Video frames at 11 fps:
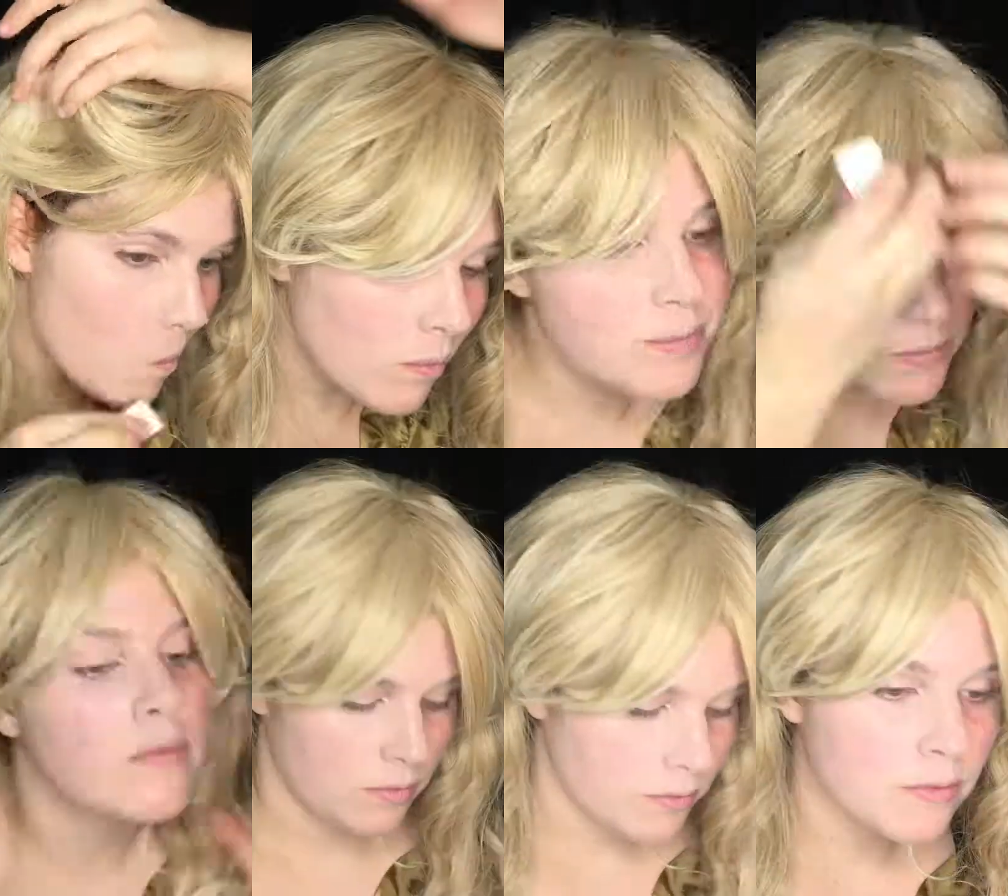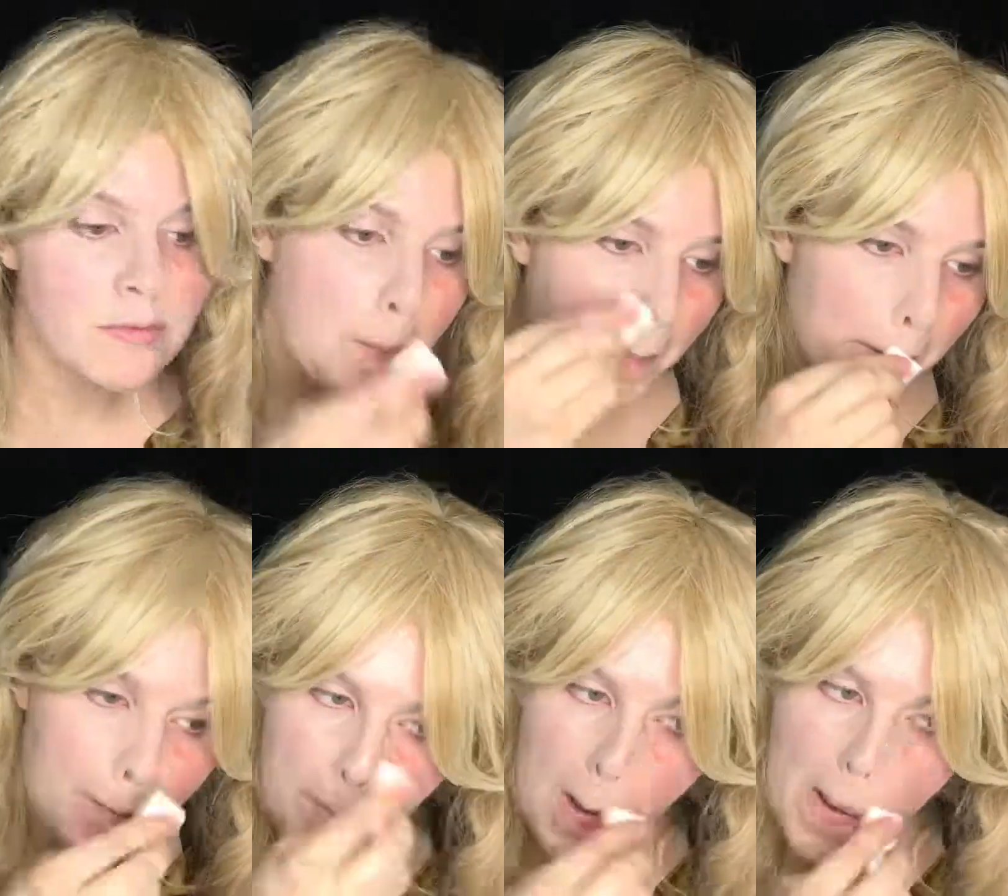it still
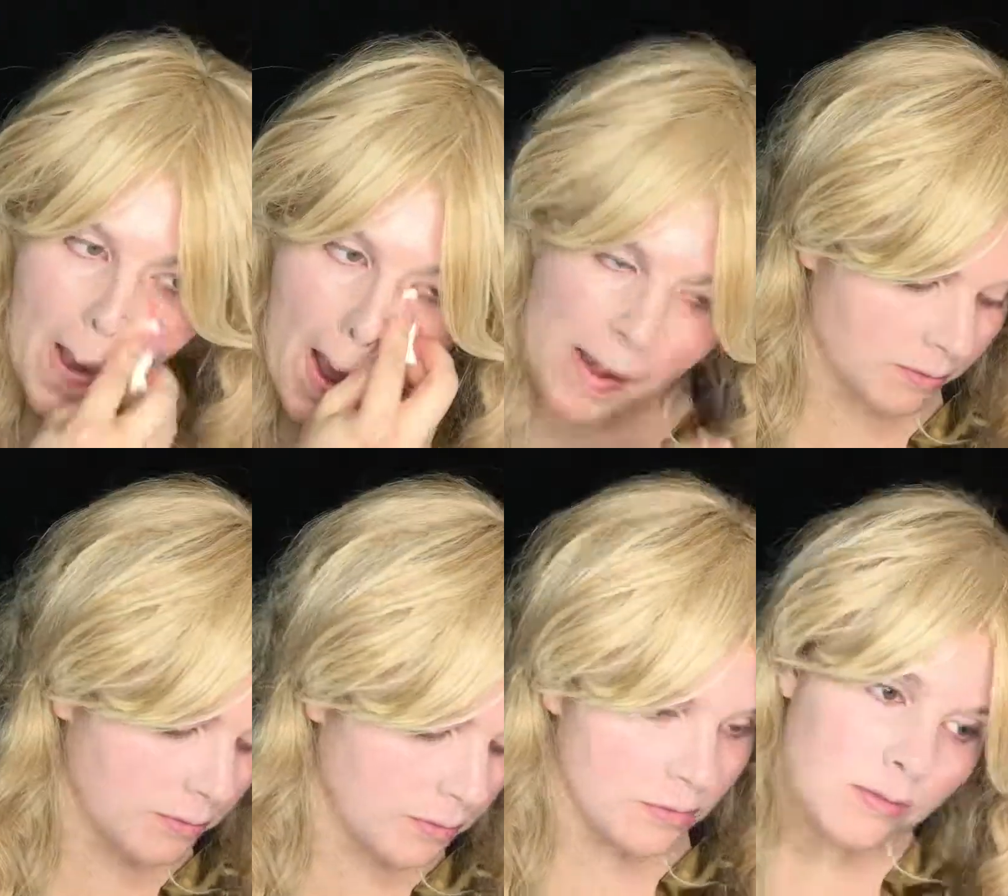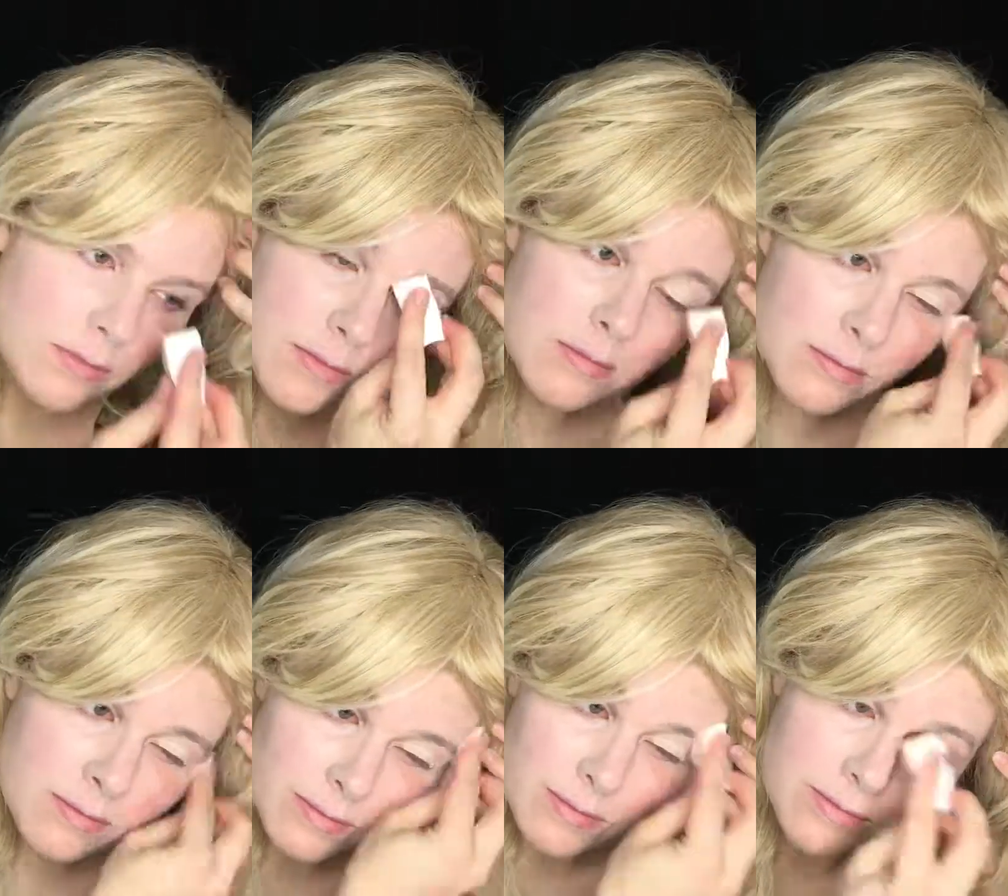allows a hint of life
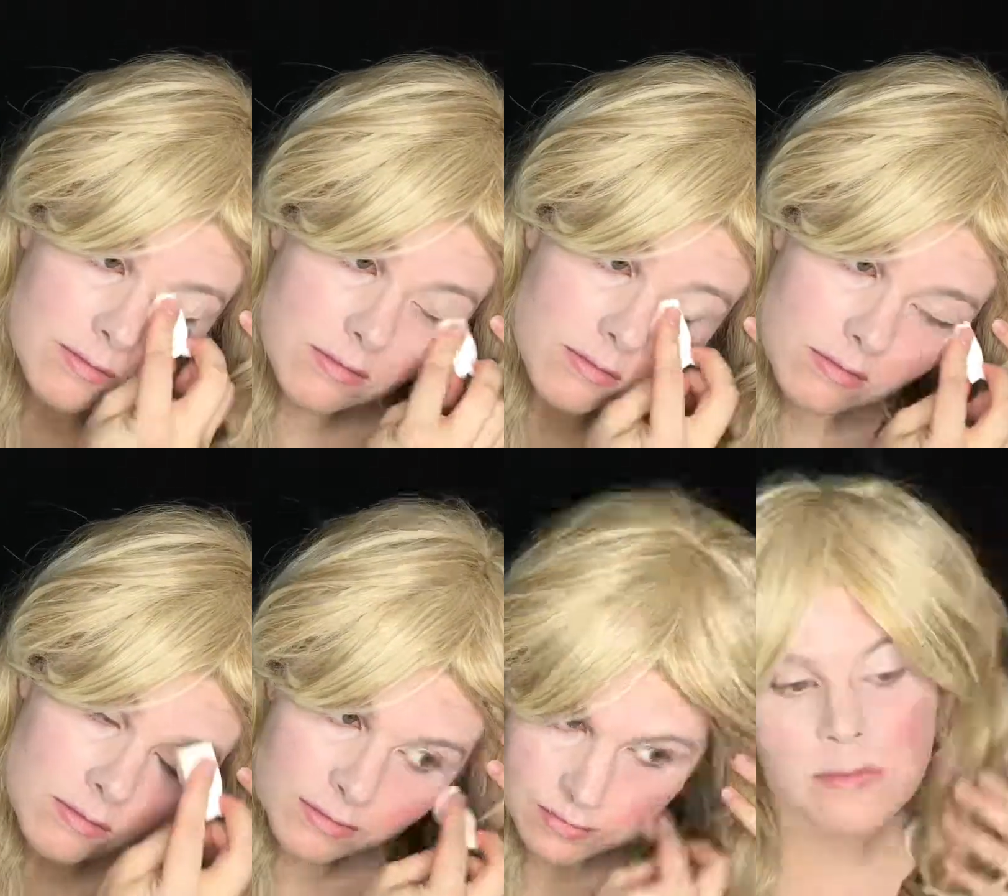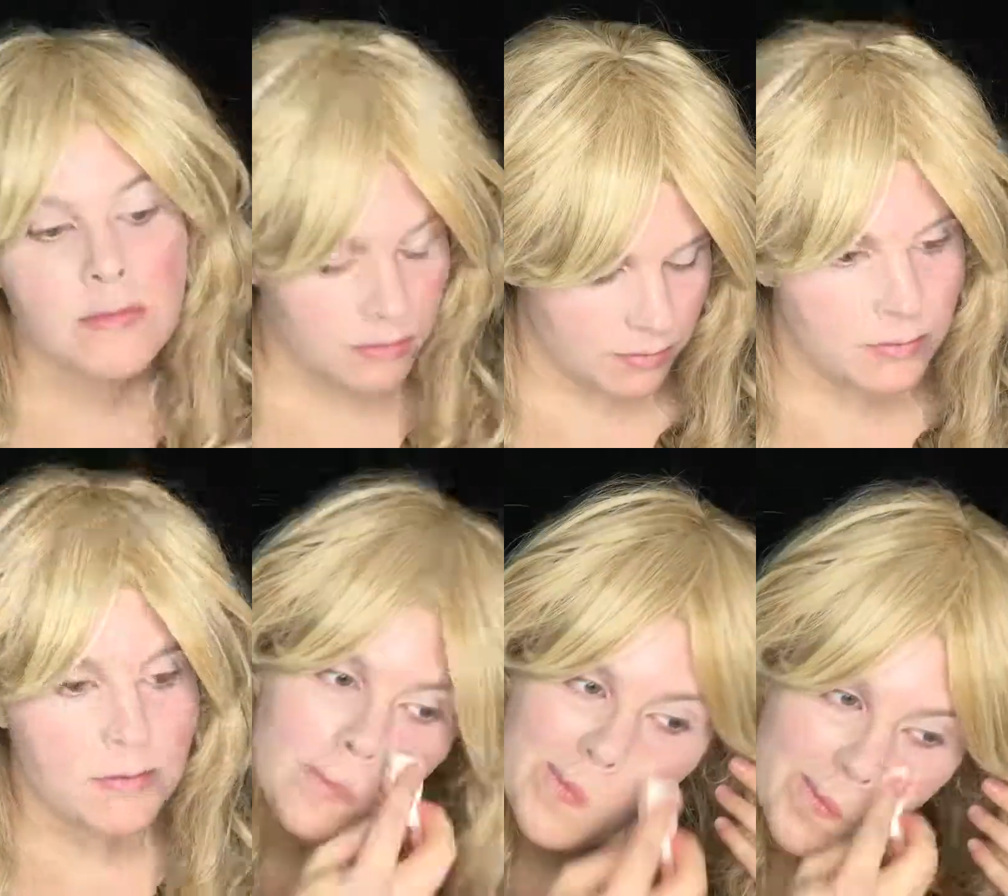while really deadening things
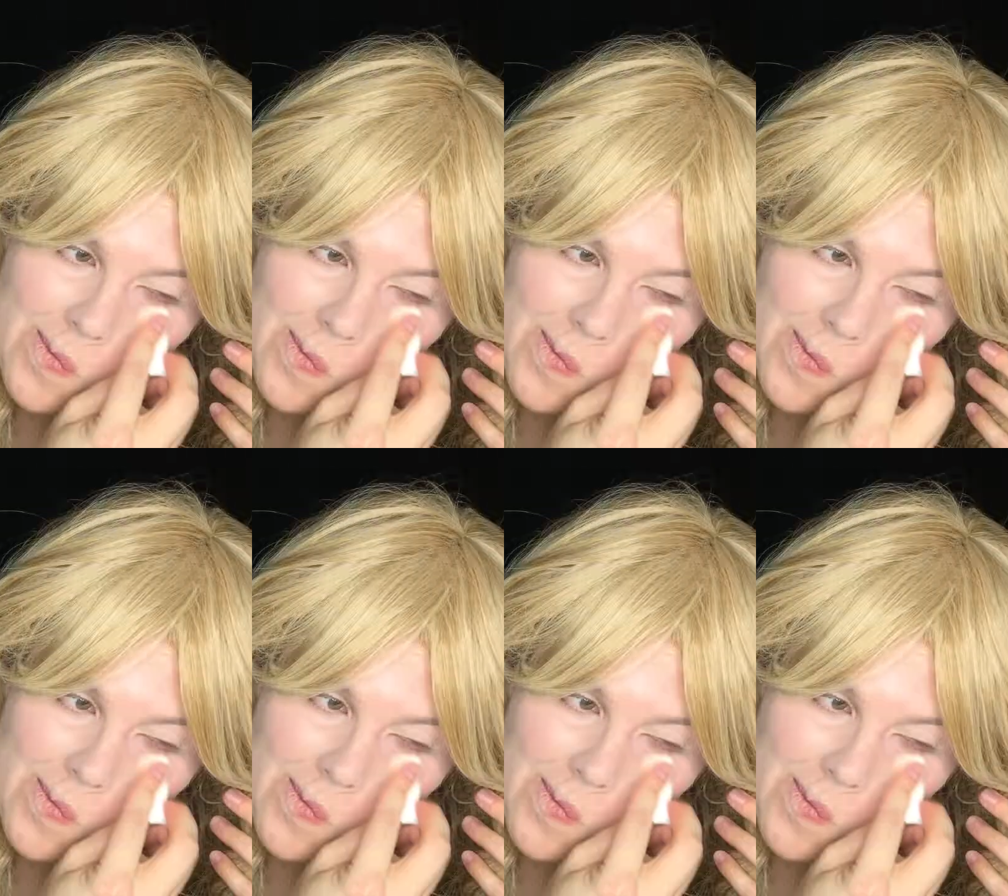out.